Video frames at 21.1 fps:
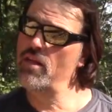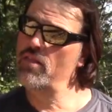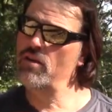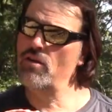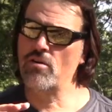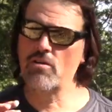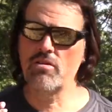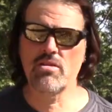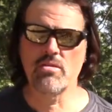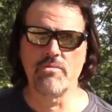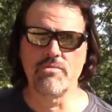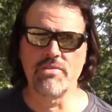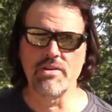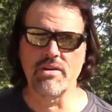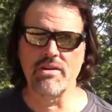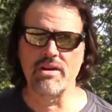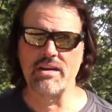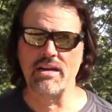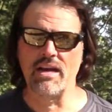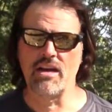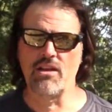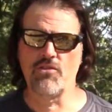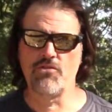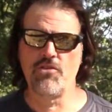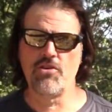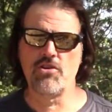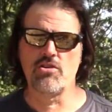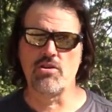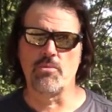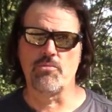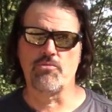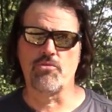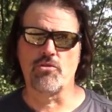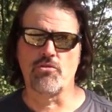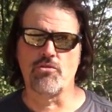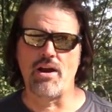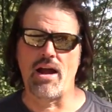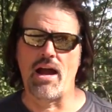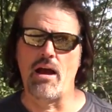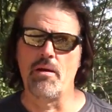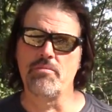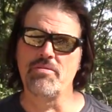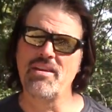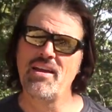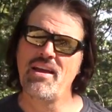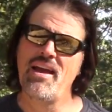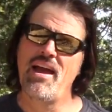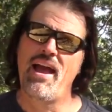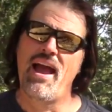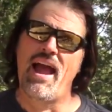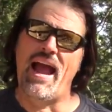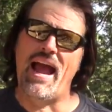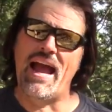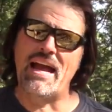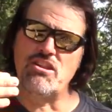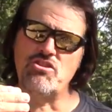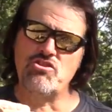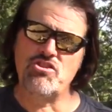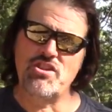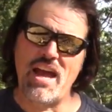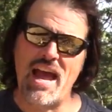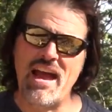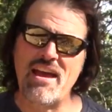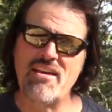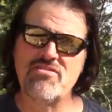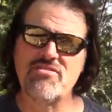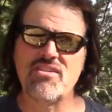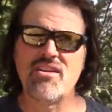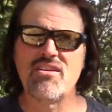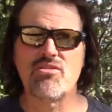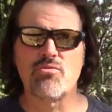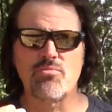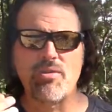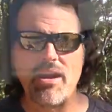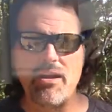there are some very nice fish up for grabs. At Shasta, the